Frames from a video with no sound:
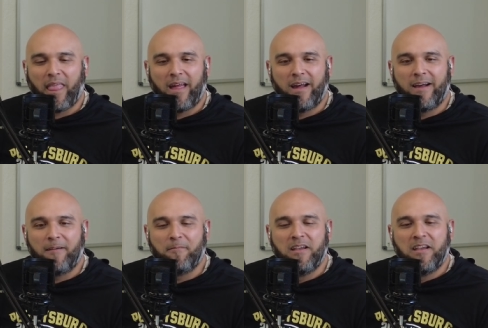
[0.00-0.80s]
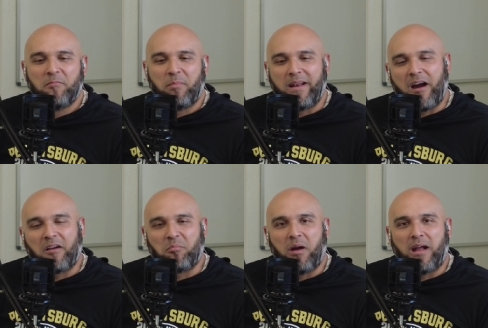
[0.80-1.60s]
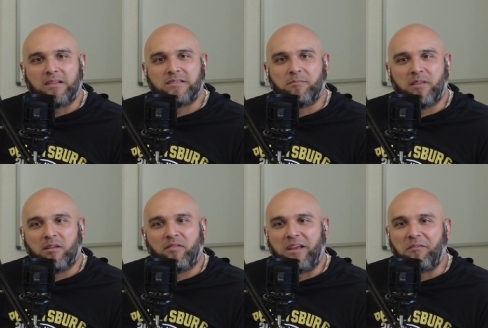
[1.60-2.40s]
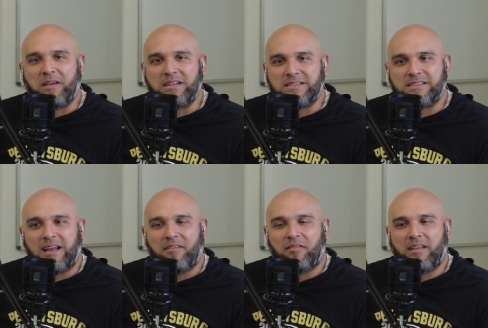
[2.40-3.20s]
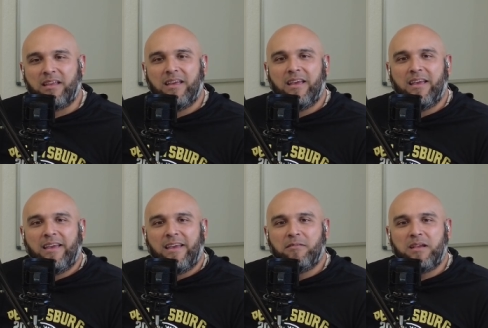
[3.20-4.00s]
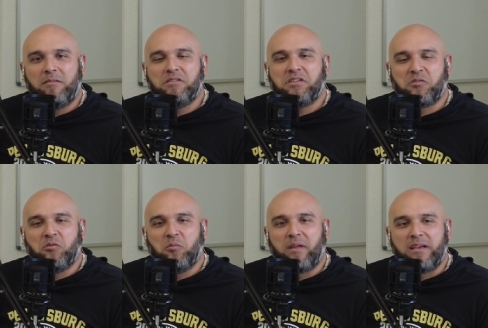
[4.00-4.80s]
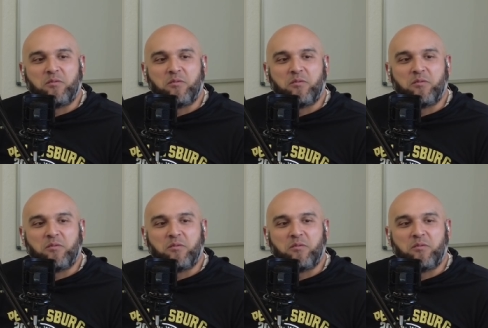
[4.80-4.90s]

Um, my daughter bought some little figurines and stuff, and it, it was just a cool place.